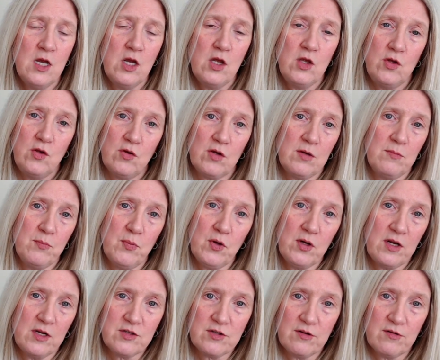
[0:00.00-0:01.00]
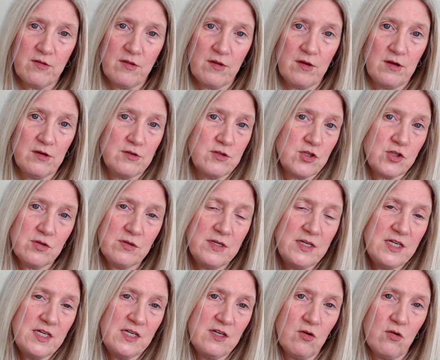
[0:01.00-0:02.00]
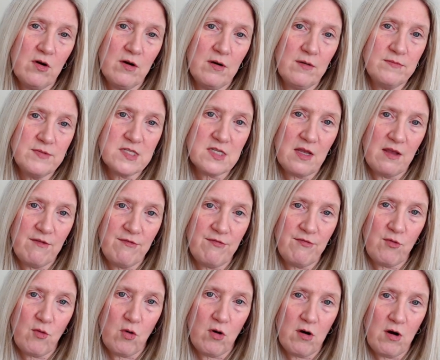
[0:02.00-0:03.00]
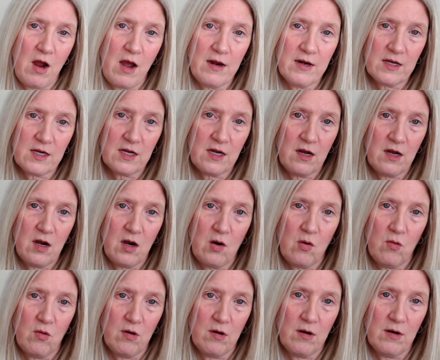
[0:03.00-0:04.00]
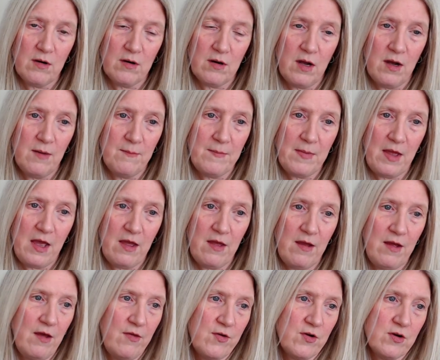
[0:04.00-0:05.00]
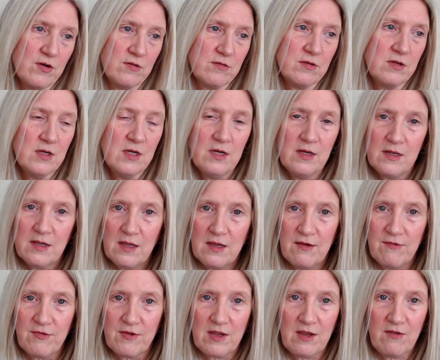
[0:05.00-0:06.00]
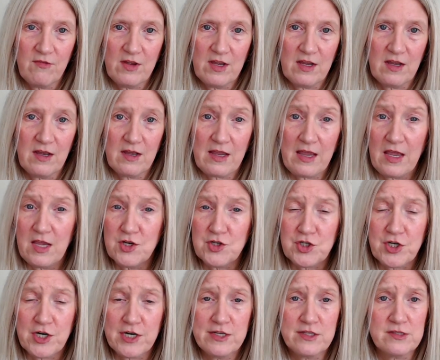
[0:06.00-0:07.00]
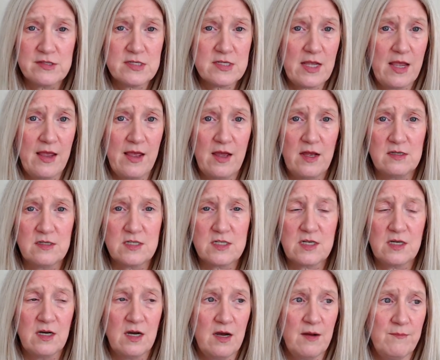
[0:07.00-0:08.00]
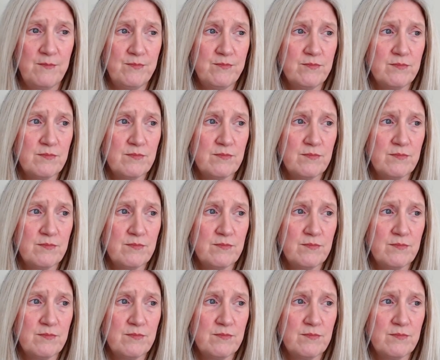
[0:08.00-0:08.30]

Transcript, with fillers: you can put under the tree or save for Hanukkah or um, other gift giving occasions. And um,